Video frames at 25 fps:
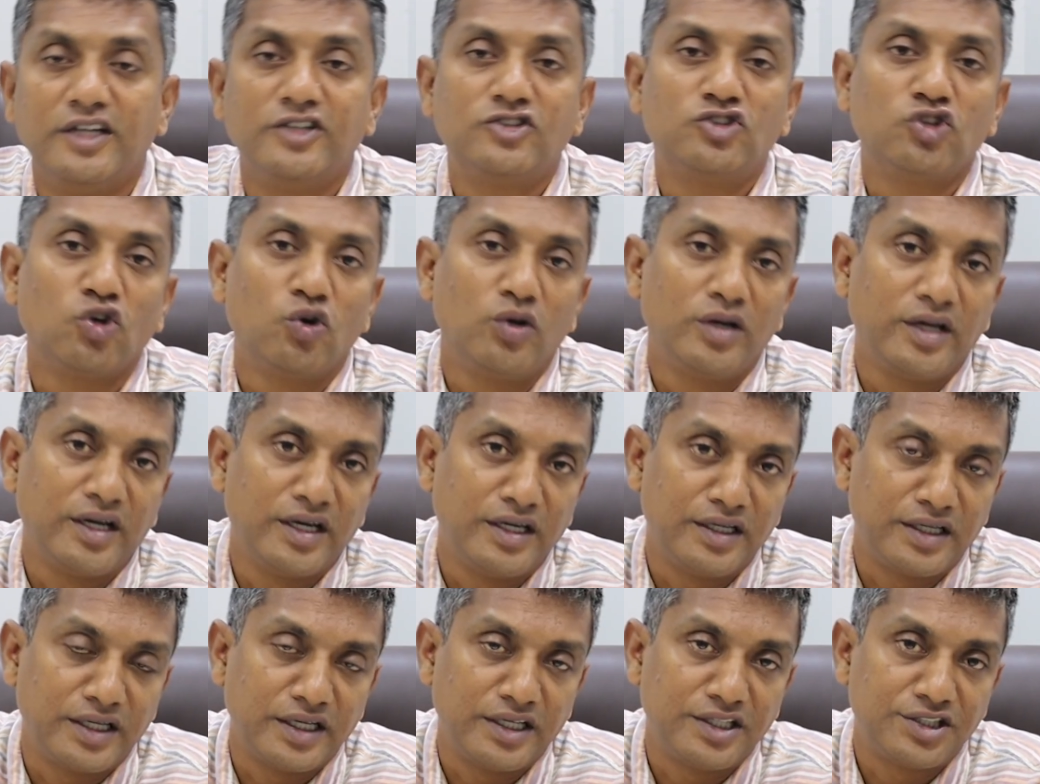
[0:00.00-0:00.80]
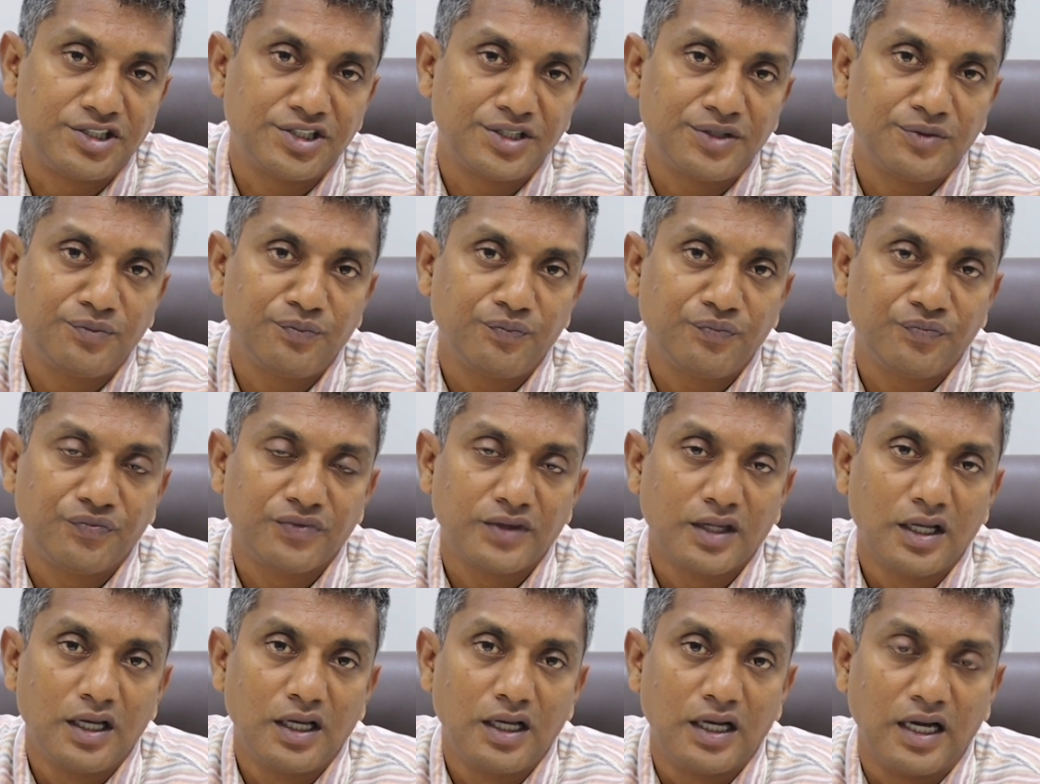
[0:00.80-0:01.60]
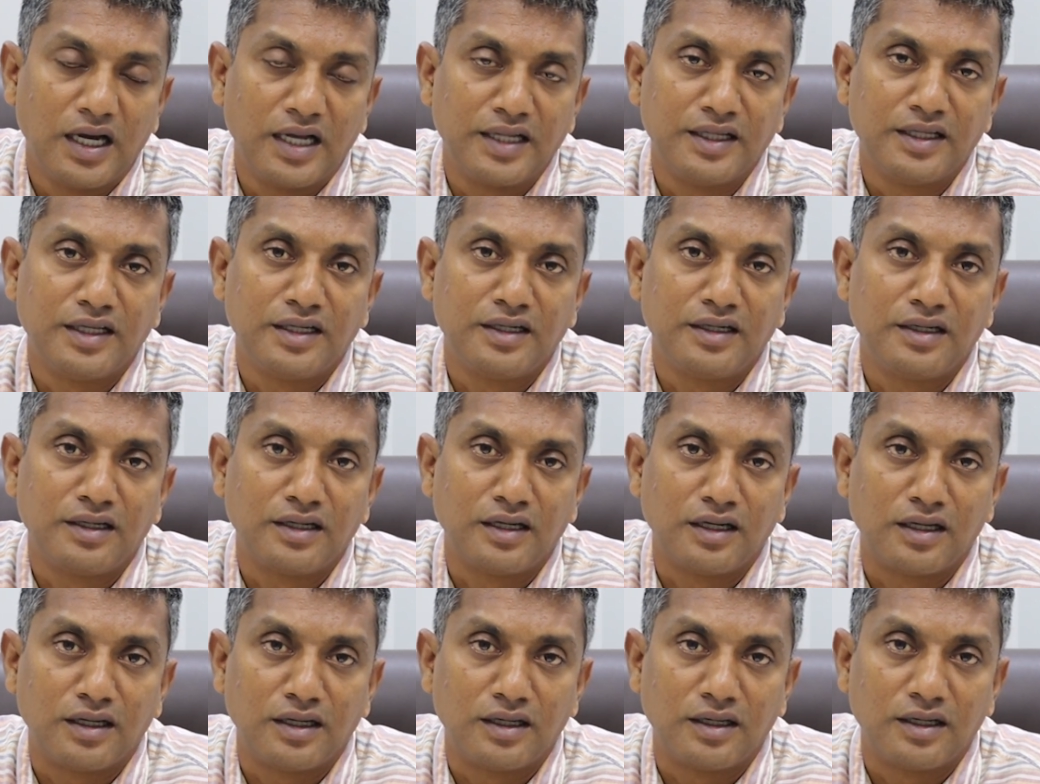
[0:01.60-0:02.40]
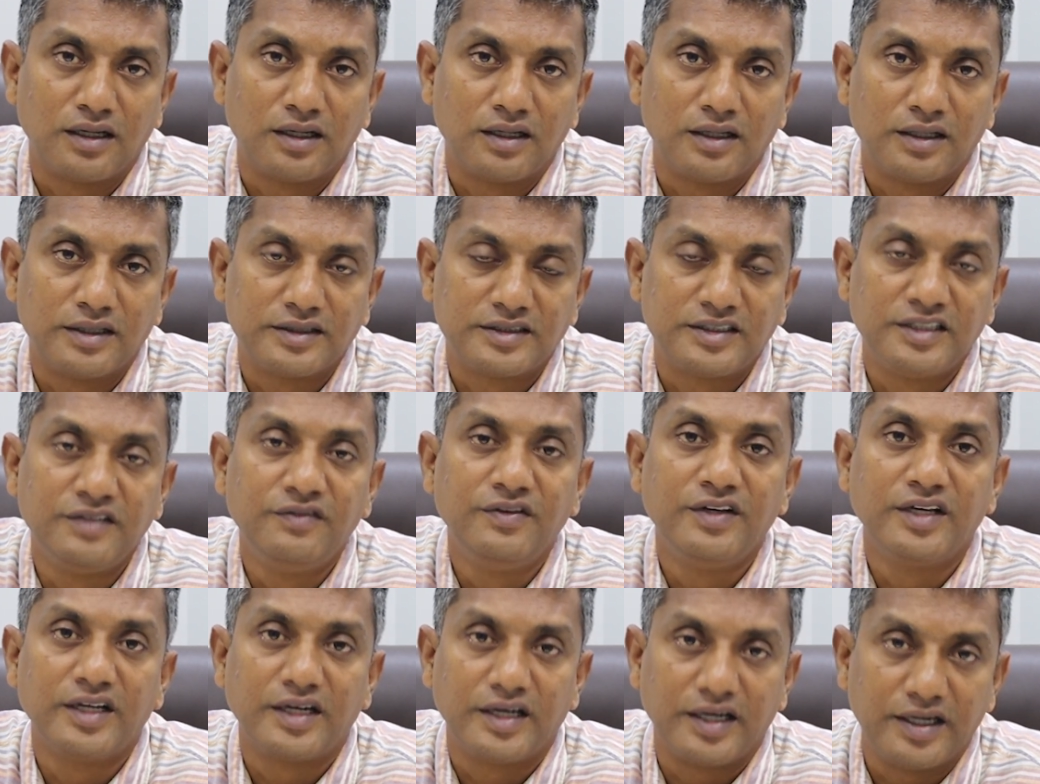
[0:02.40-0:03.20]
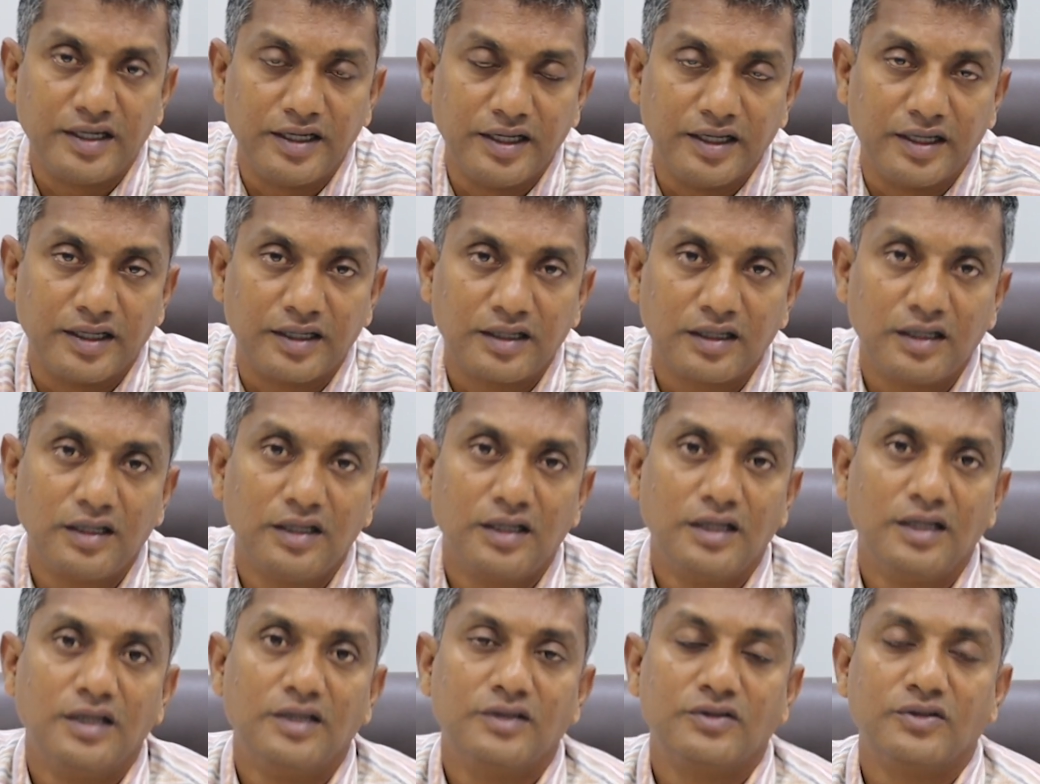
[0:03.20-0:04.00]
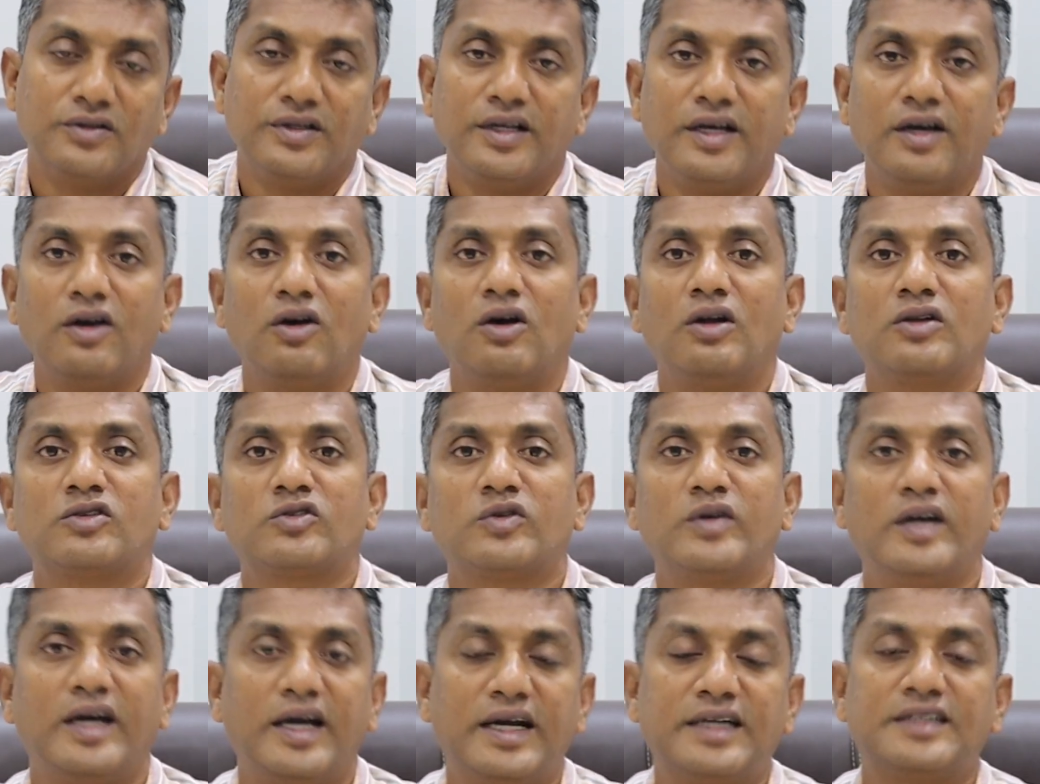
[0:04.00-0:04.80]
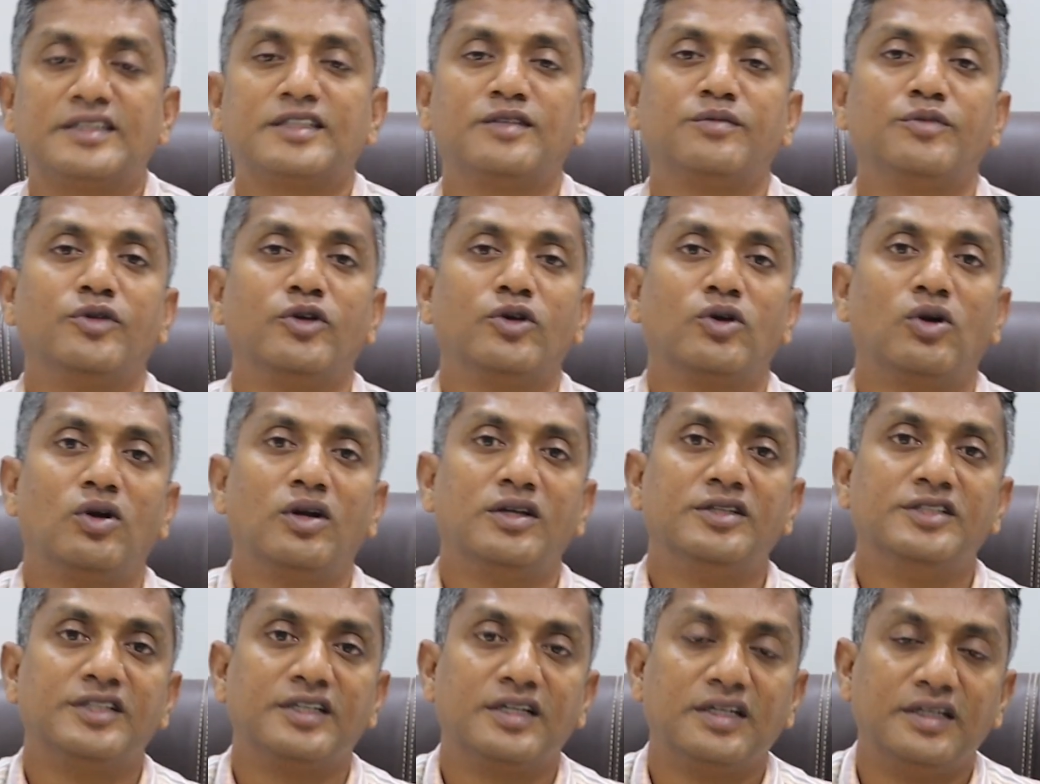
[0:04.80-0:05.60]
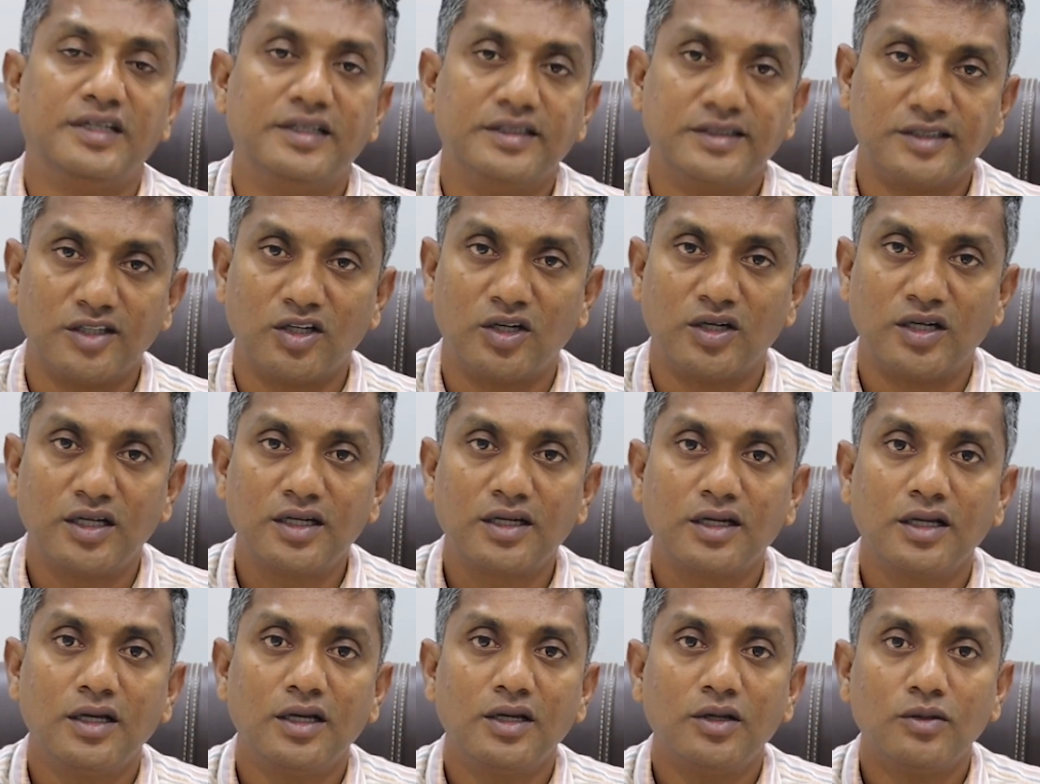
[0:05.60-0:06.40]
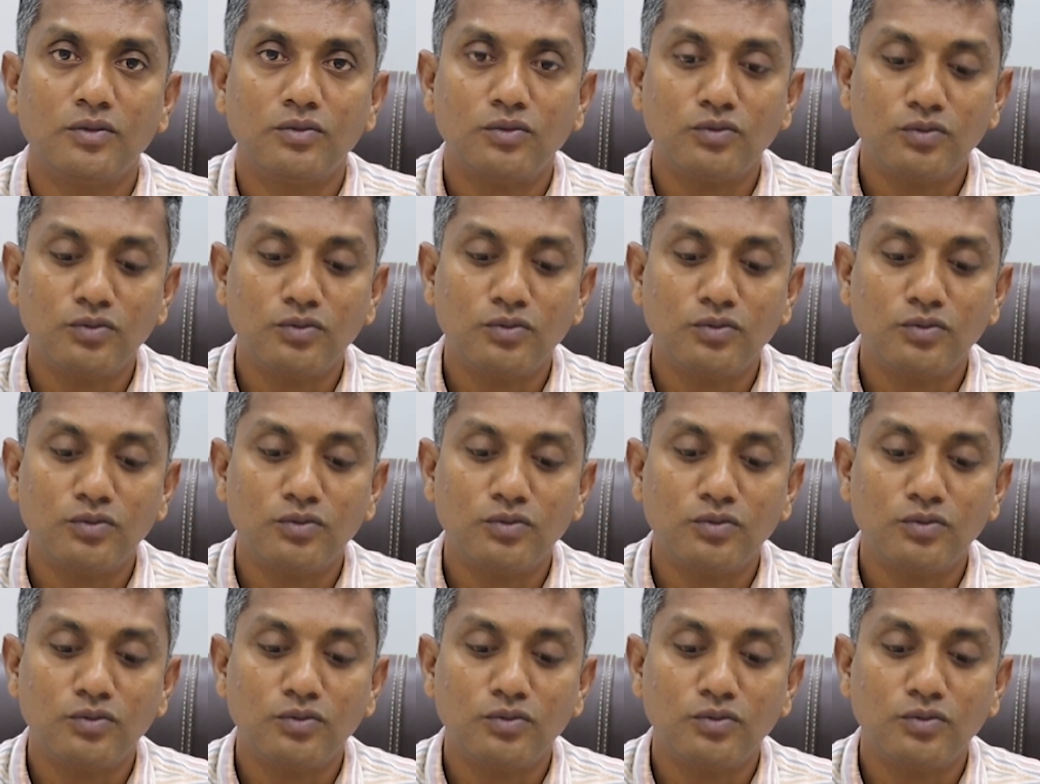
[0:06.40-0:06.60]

disorientation, and then severe headache. So they also had some neurological disorder.